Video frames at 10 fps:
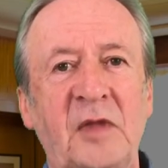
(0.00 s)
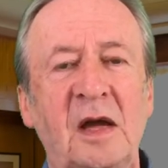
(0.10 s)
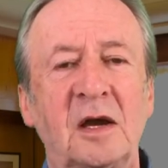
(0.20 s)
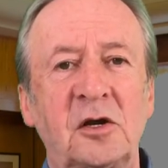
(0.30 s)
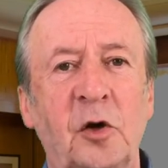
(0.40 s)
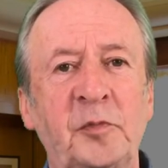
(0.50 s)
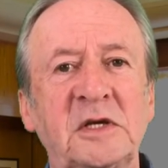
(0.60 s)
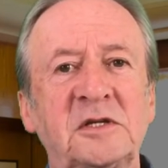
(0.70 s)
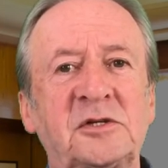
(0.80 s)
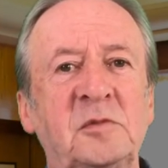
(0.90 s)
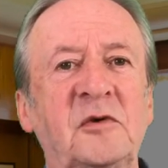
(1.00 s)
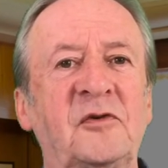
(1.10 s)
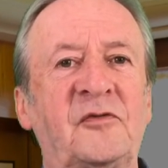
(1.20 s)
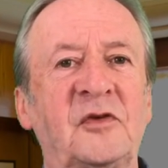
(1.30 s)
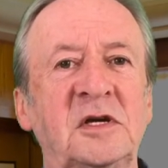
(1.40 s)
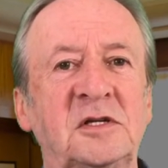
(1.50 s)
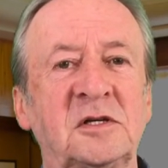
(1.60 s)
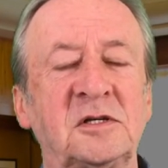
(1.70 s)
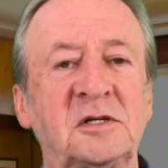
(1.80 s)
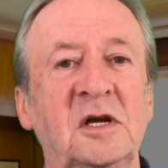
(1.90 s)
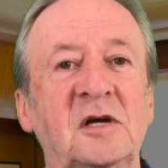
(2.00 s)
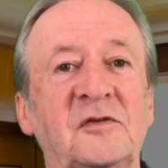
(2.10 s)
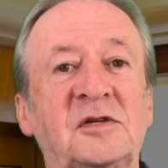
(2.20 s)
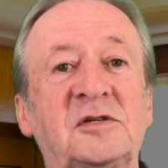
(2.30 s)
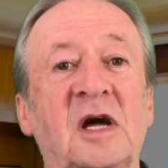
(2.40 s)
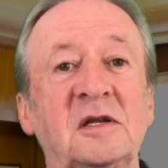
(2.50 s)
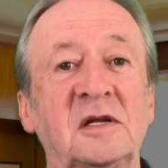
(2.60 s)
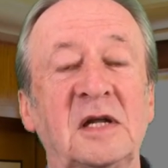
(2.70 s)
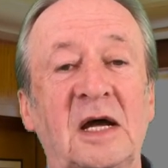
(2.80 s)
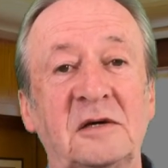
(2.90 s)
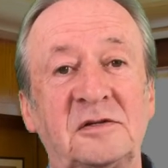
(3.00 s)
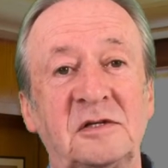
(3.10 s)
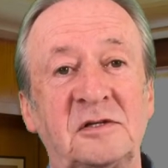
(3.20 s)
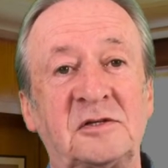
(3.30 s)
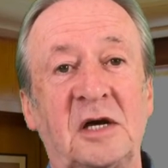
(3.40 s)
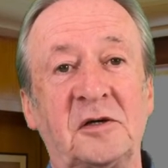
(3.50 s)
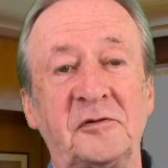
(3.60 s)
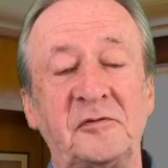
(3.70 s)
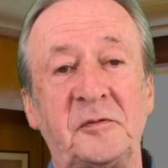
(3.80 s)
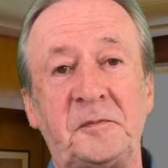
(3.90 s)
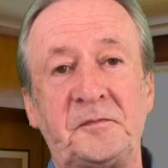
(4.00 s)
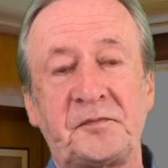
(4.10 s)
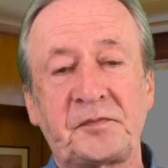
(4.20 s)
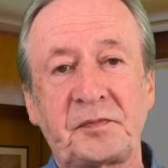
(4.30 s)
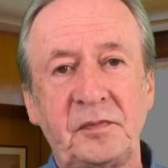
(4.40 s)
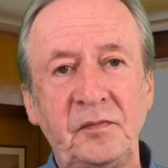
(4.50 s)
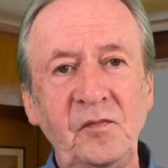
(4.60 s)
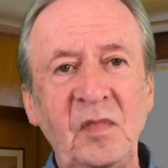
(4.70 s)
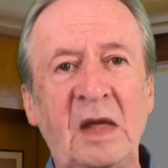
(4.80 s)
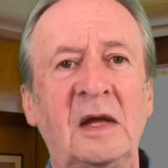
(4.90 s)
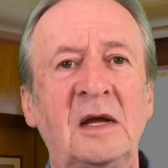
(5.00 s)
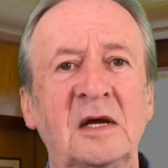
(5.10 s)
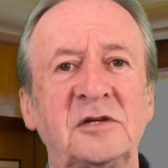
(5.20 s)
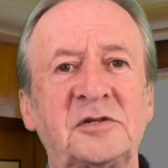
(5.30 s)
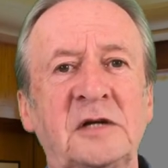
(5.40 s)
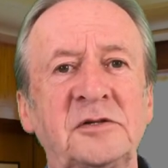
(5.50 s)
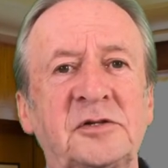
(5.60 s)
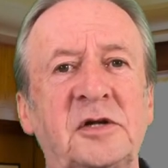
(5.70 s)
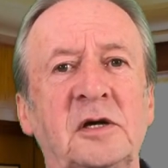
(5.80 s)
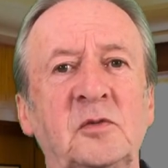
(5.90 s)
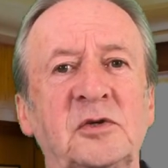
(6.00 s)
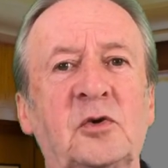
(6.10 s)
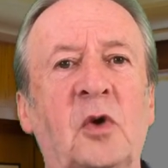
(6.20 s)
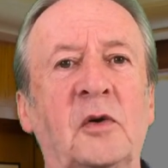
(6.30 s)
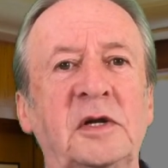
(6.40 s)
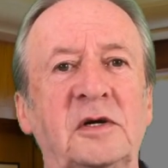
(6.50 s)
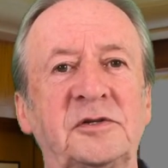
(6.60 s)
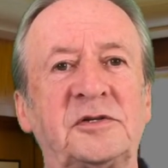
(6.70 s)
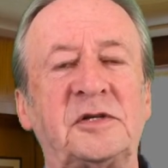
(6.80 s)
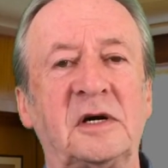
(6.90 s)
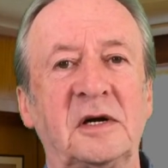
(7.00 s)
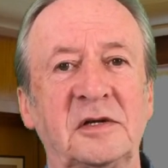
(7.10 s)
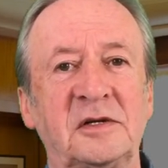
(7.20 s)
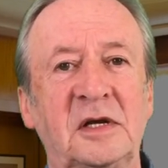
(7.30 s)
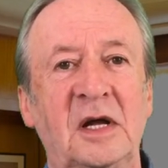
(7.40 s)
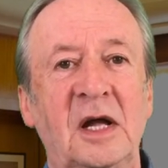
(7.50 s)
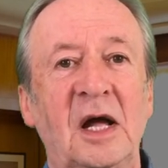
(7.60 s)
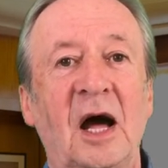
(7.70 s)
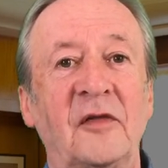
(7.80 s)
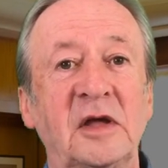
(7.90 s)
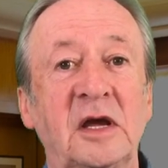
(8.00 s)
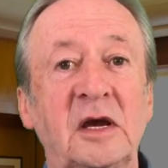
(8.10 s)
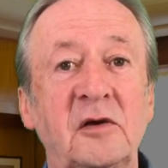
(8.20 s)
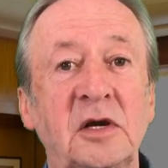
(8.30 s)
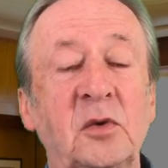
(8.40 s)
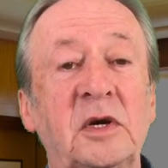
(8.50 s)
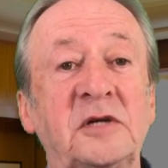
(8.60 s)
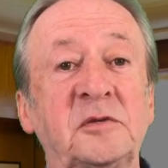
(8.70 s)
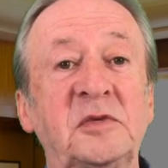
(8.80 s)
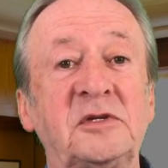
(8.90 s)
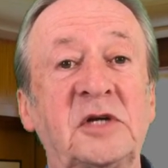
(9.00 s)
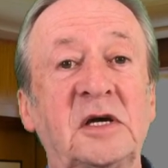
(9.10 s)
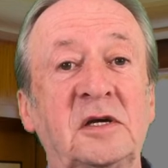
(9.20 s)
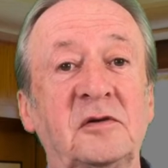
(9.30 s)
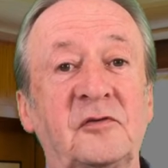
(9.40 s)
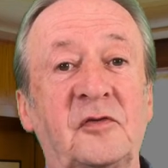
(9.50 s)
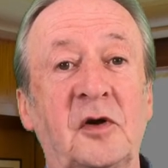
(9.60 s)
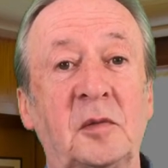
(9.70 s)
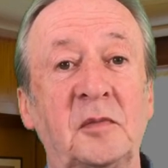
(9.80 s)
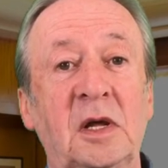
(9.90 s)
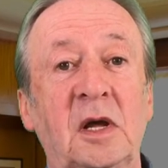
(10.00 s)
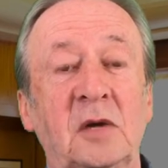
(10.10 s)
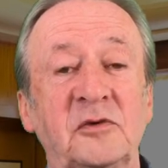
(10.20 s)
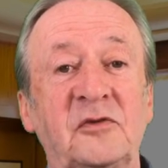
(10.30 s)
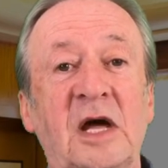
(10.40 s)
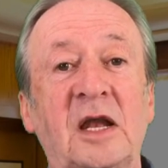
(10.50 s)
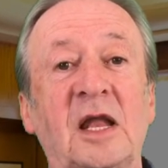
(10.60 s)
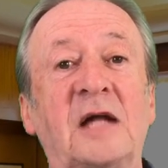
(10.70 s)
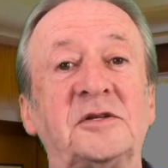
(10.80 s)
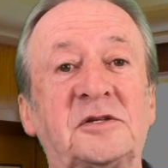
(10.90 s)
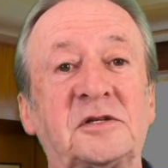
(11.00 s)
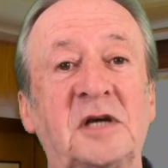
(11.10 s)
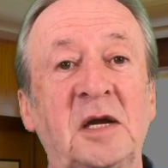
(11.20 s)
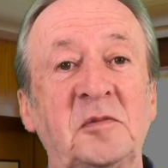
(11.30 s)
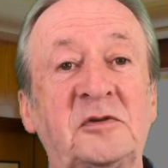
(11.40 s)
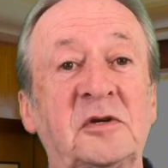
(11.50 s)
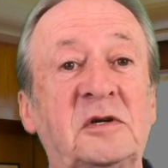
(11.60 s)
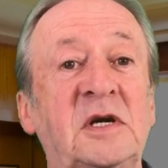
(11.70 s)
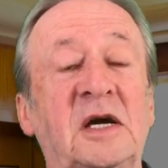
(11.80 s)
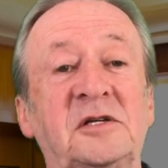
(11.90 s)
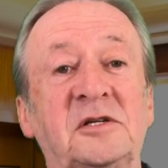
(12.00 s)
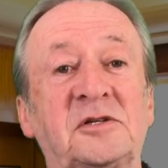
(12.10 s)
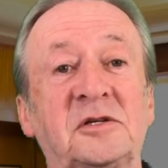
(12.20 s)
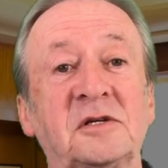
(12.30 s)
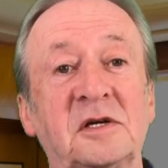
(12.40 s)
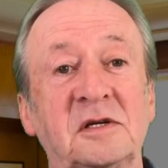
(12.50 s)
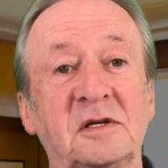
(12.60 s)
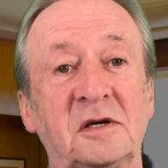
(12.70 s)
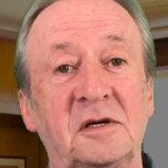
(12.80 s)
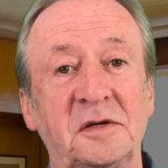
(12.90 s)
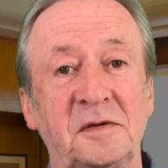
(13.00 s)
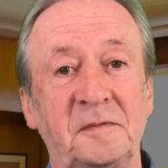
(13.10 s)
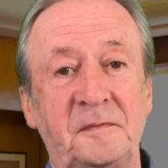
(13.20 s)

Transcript: copying some of the features for Standen House itself. Sandstone was quarried on site, and the area where it had been taken from was then landscaped to create a sunken garden.